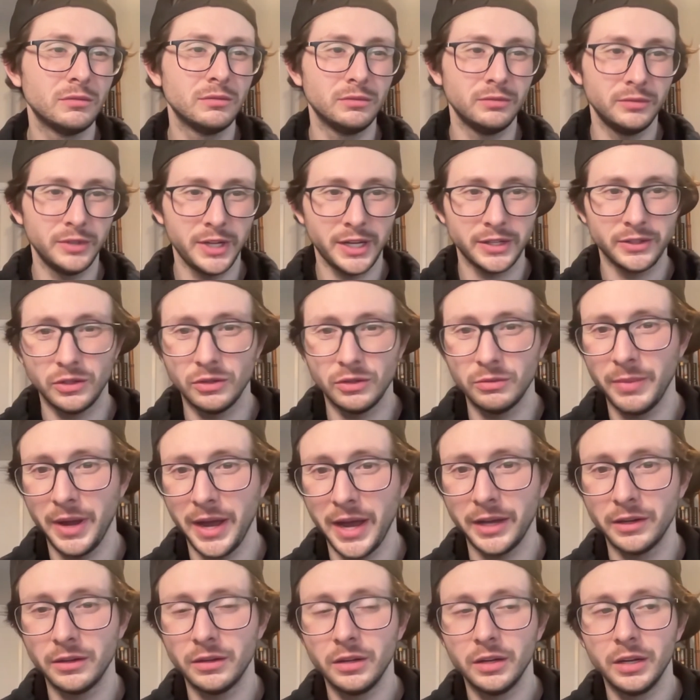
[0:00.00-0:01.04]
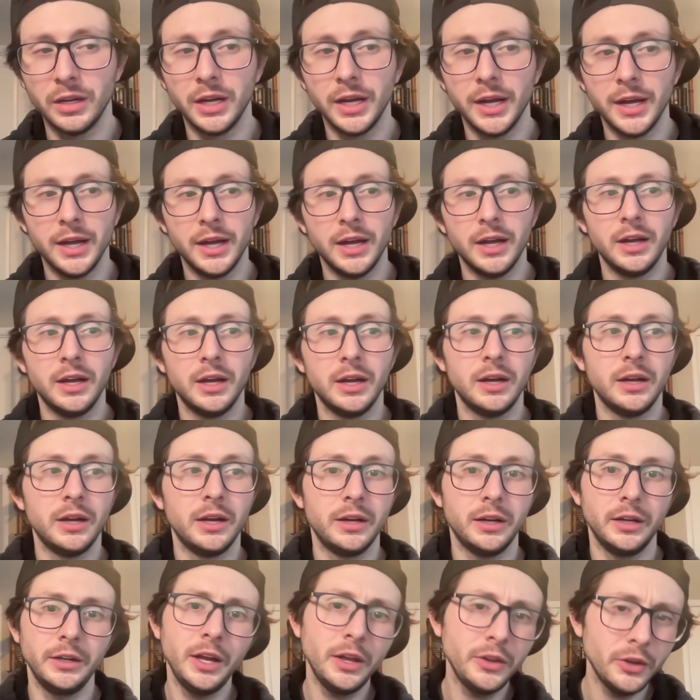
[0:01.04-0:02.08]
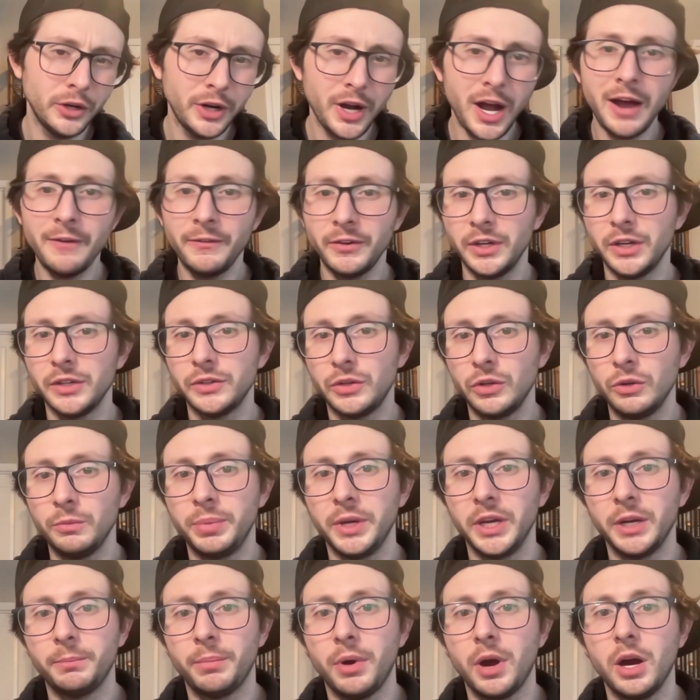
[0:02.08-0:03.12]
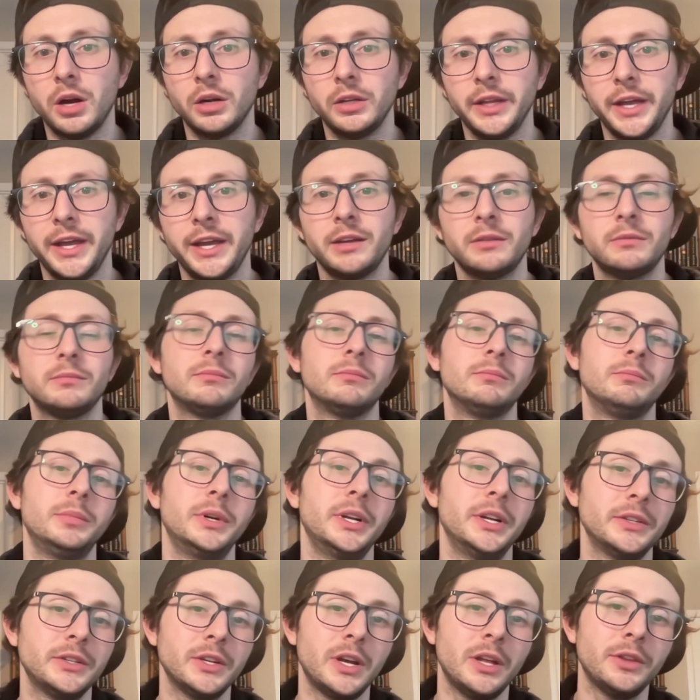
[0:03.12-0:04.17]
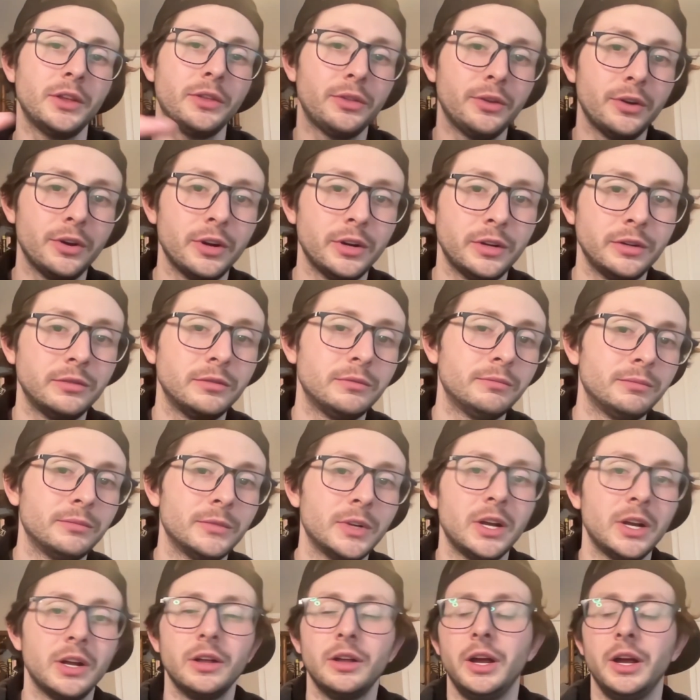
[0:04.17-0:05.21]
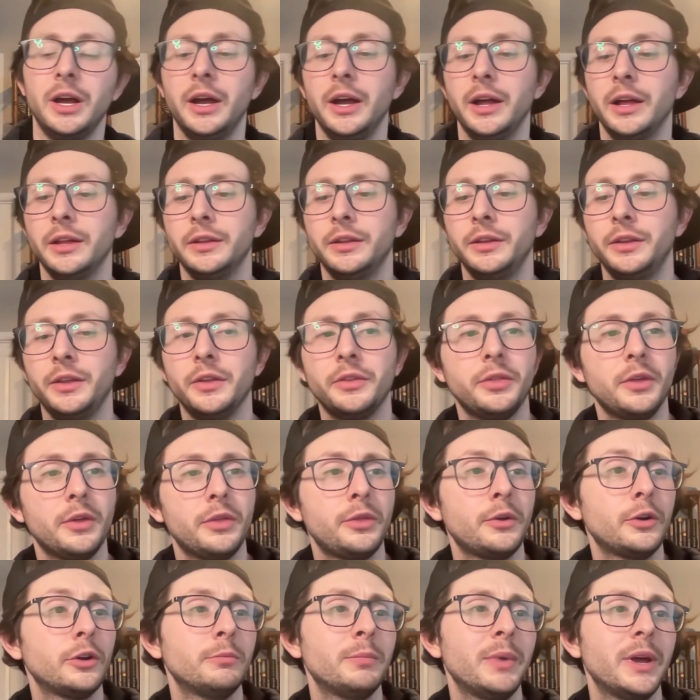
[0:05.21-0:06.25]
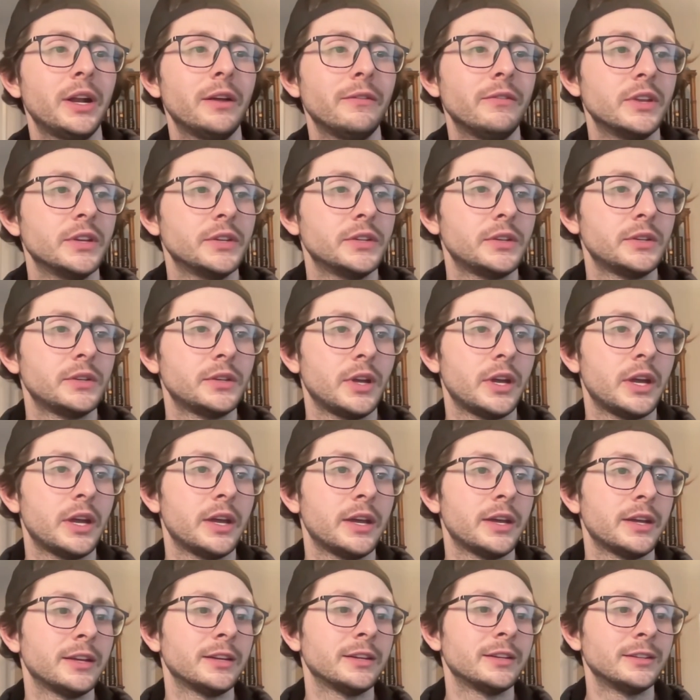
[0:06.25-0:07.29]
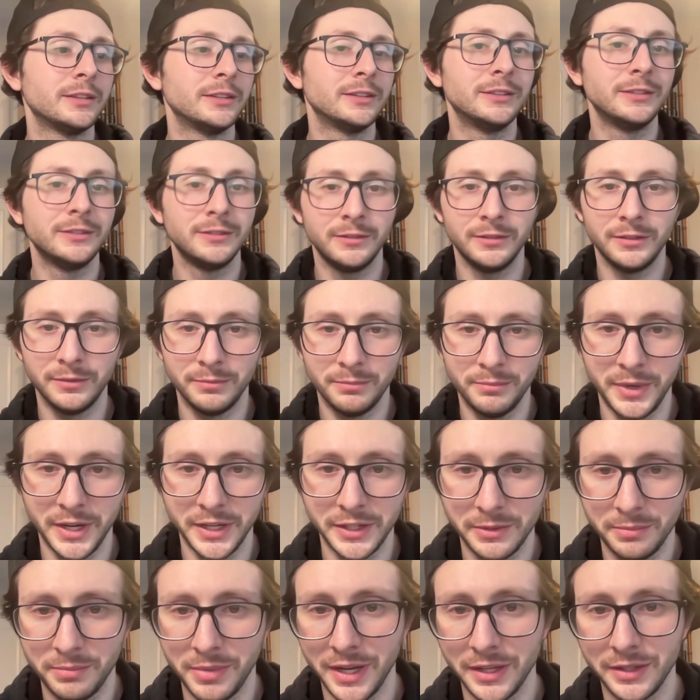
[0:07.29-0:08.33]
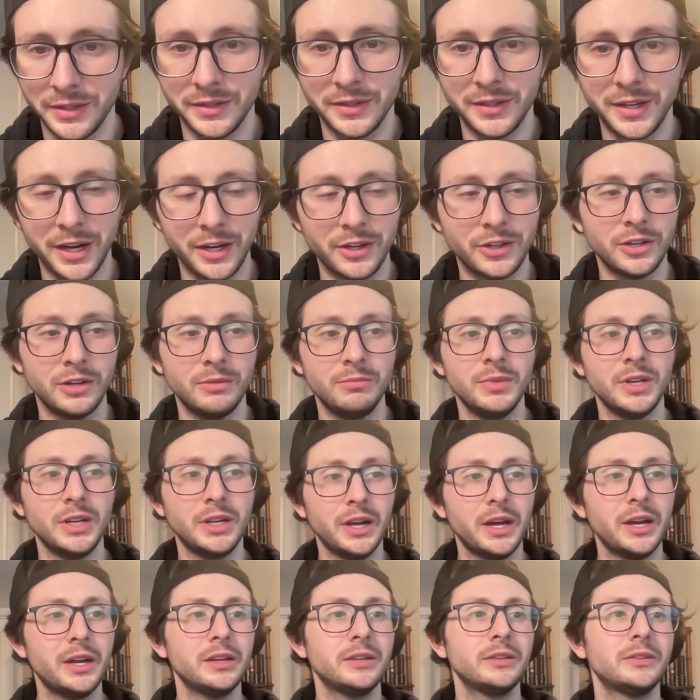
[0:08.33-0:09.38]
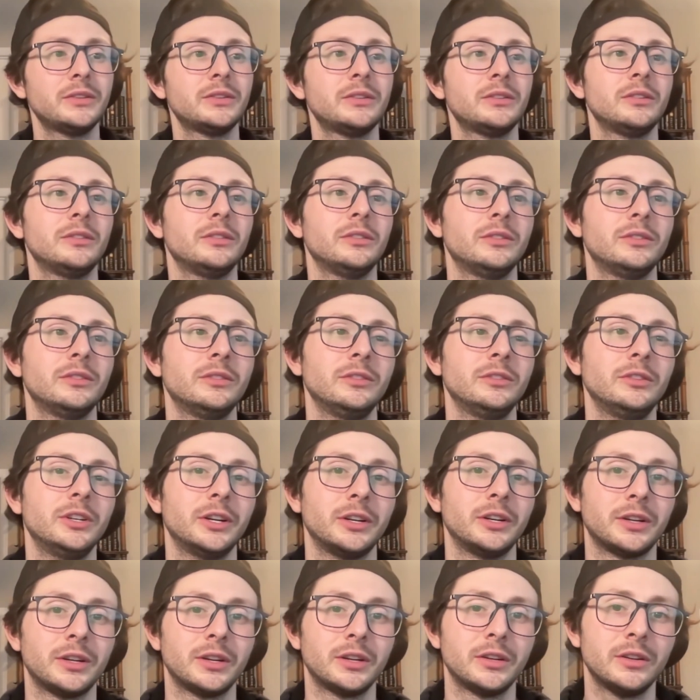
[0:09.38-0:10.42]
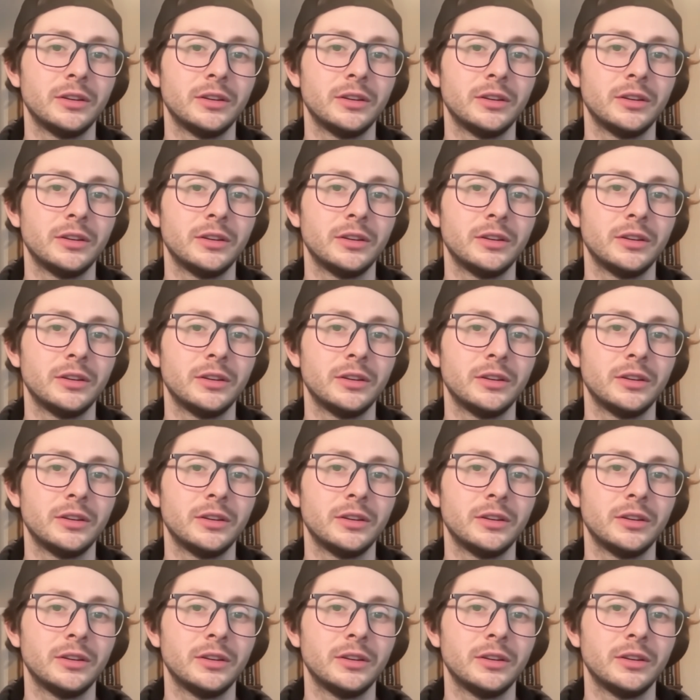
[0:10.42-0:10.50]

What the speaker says: Not too bad. Another confident 2-pick parlay, but it's on the third bet of this best bets section because, look,